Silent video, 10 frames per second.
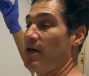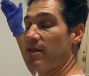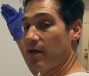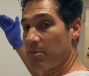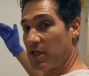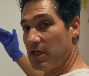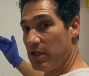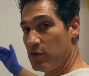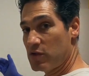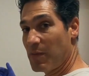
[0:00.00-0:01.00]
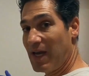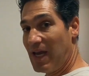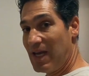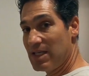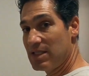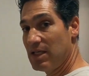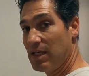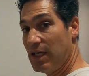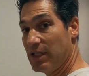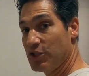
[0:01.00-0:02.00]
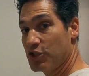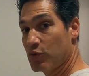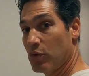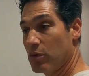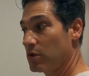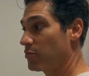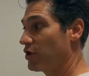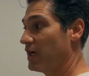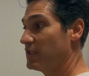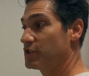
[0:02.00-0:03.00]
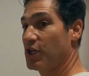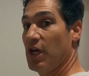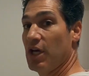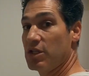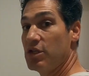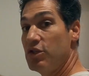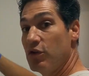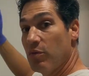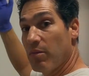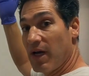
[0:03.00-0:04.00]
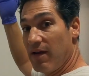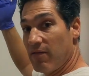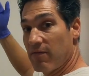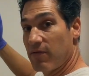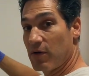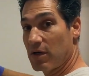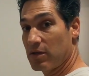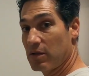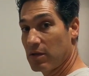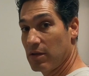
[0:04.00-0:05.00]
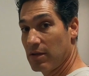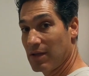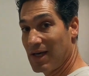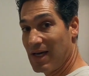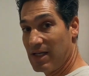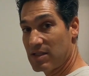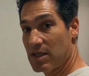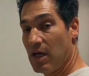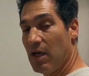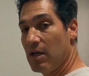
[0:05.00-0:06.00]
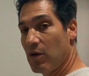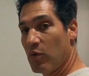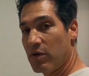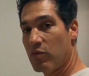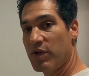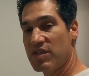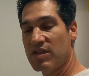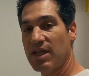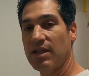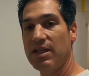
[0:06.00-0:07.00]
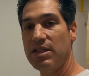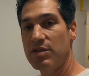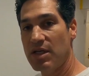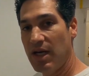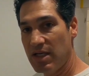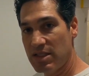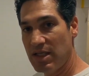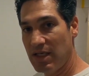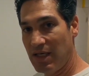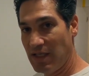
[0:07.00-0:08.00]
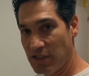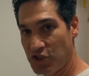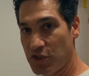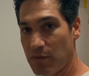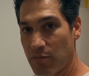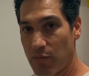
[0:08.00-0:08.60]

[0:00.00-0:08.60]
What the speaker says: Then I'm going to use my 18-inch roller brush to do my vertical lines. Now, one of the reasons I like to use an 18-inch